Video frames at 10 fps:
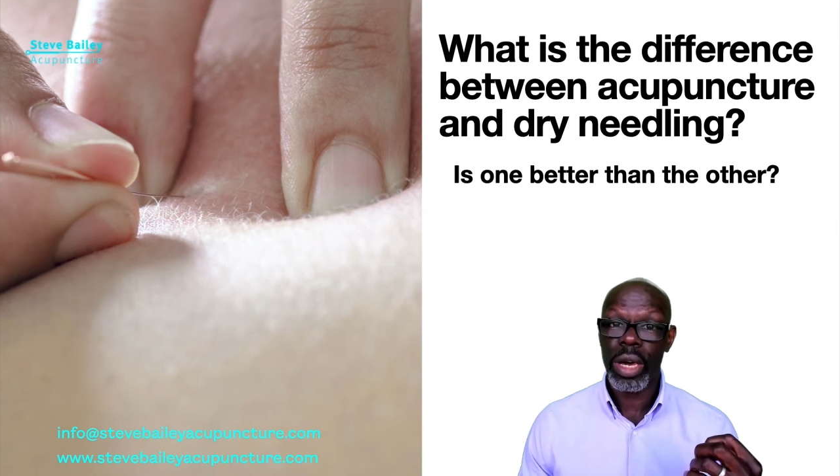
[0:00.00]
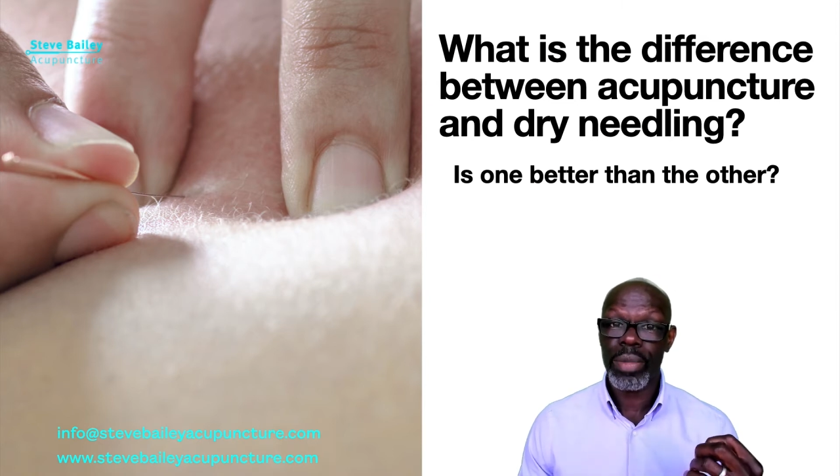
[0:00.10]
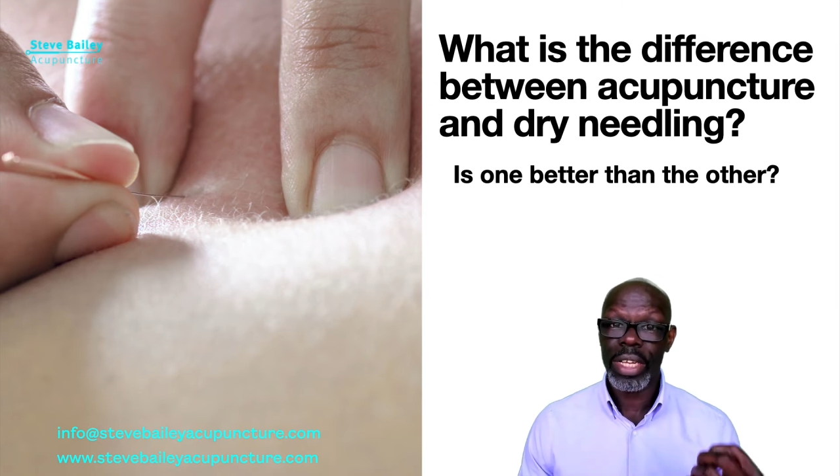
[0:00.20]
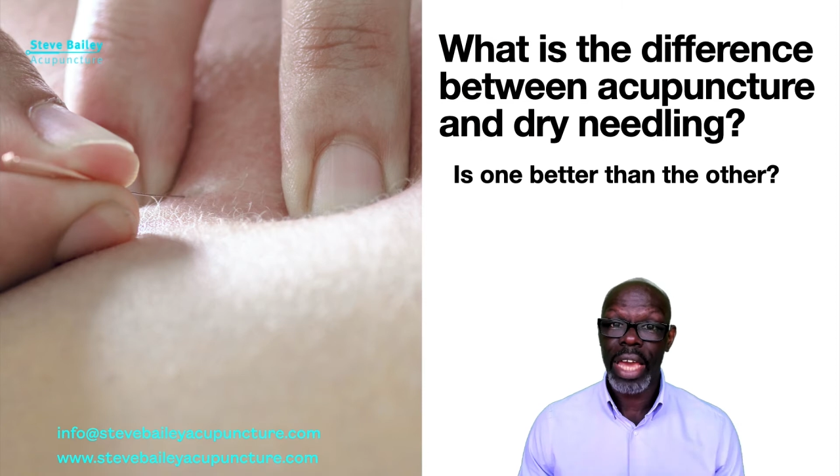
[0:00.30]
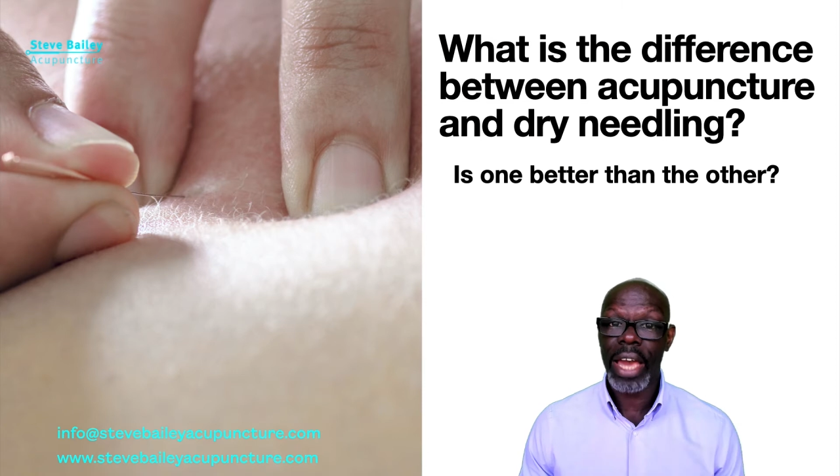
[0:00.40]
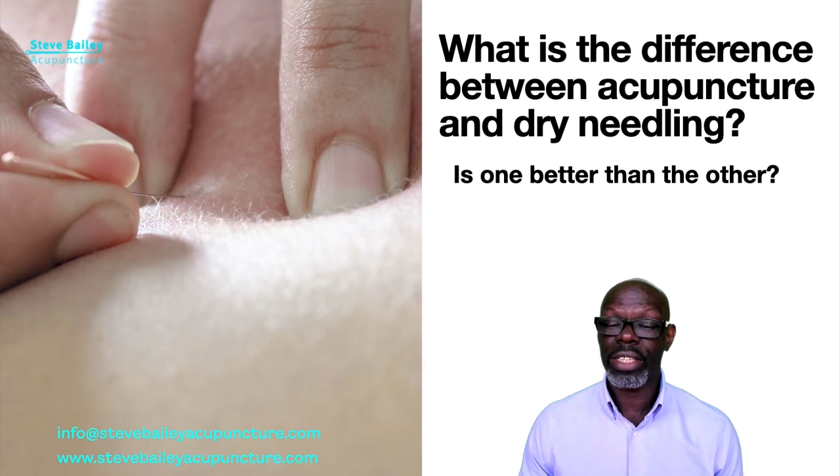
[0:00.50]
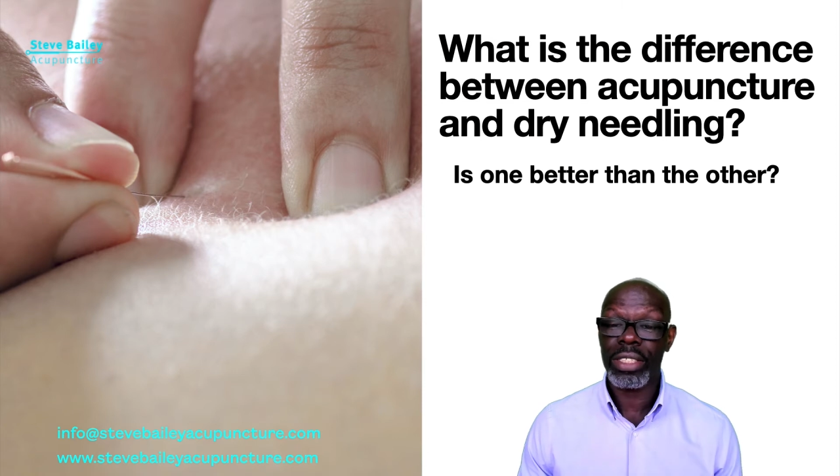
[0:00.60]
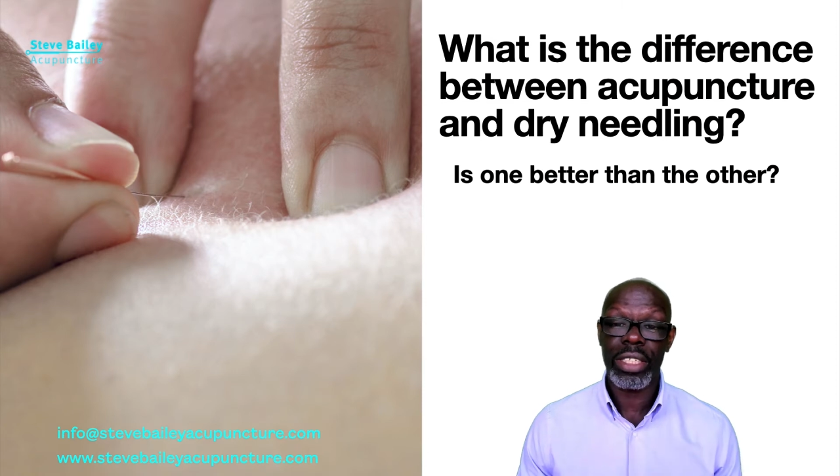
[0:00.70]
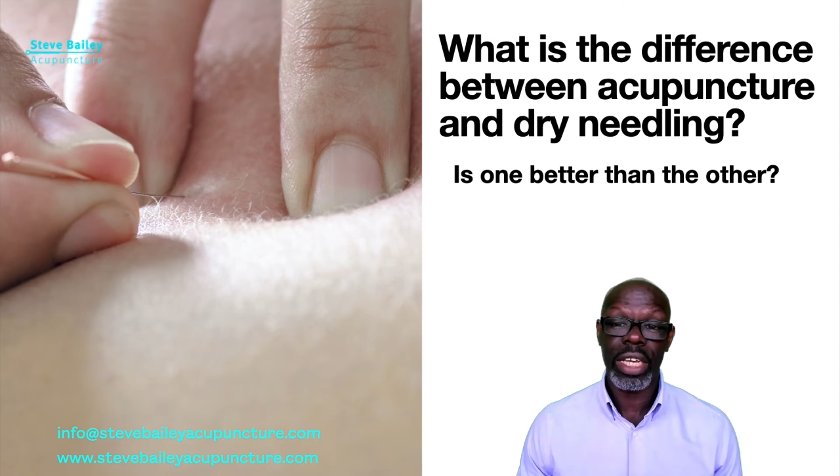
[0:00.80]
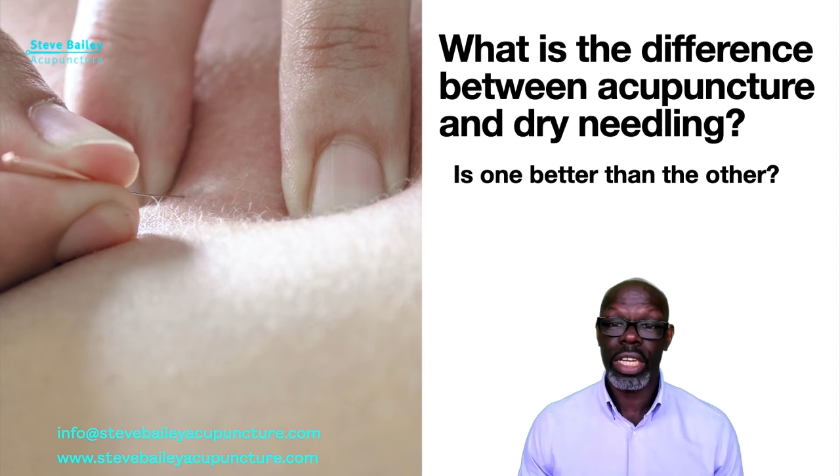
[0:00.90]
enhance
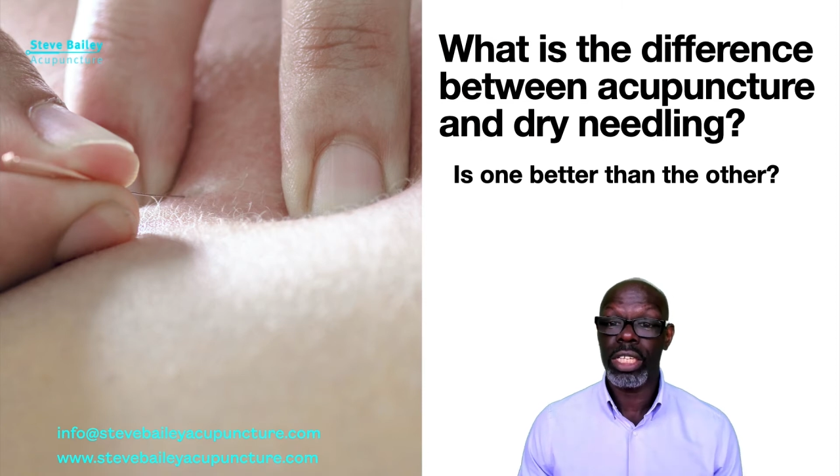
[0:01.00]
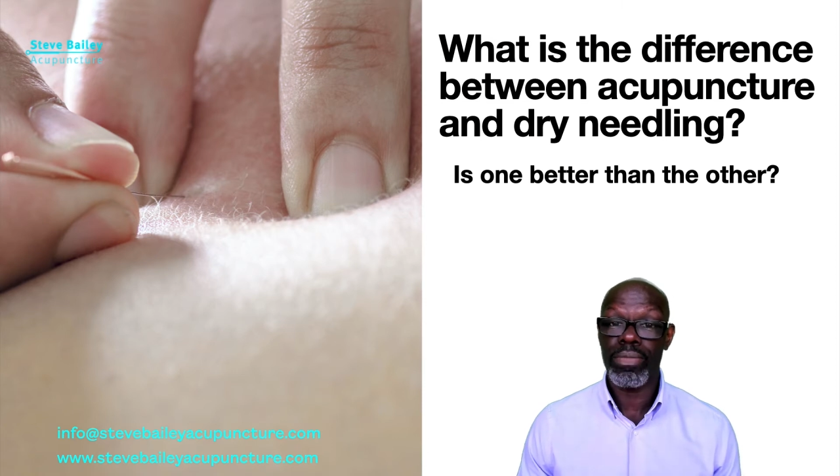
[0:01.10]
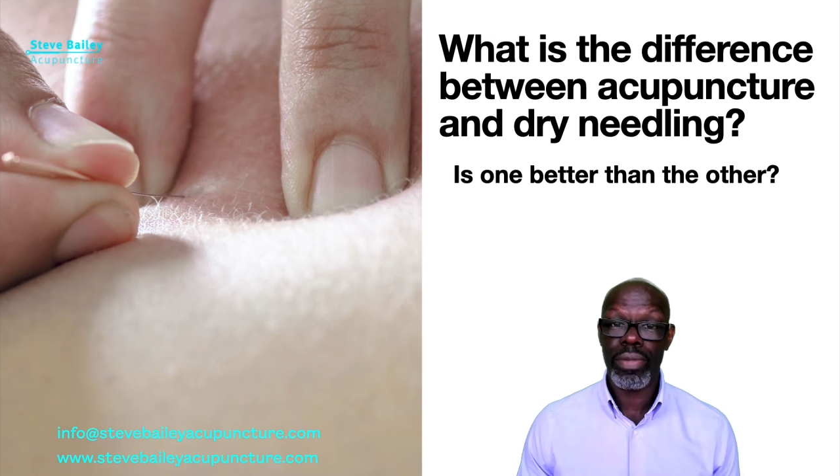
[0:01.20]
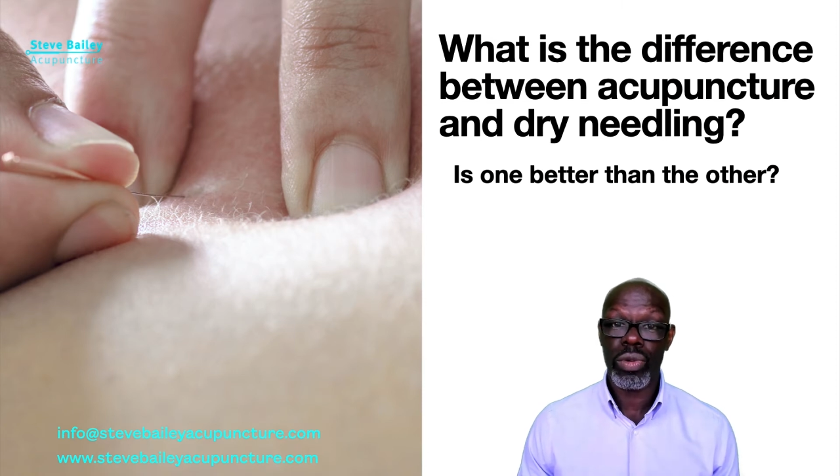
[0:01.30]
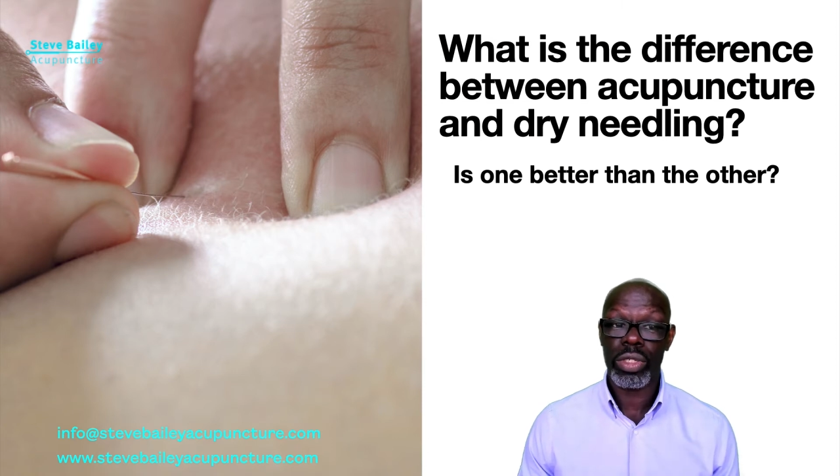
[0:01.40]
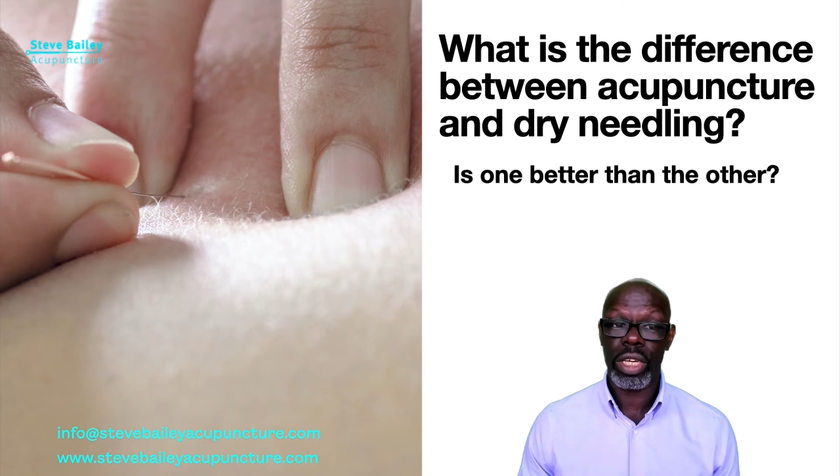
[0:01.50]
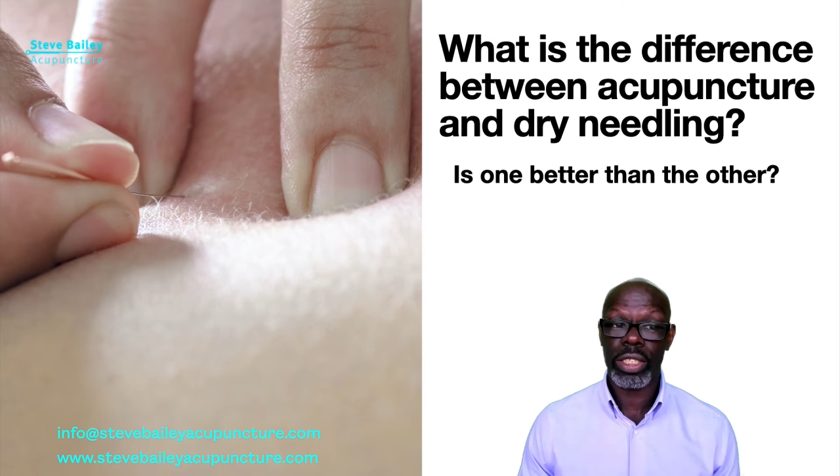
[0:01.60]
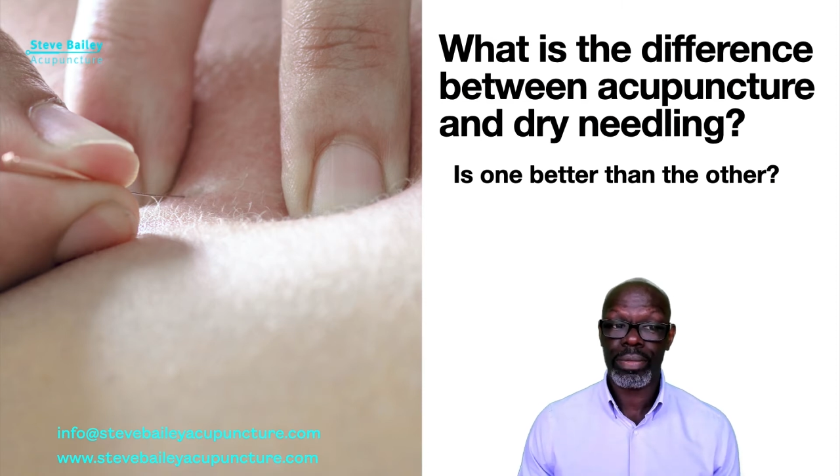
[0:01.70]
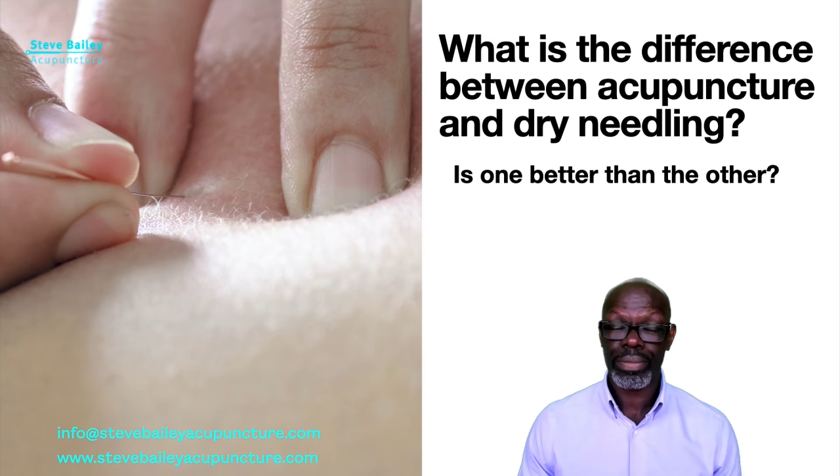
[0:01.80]
the healing process.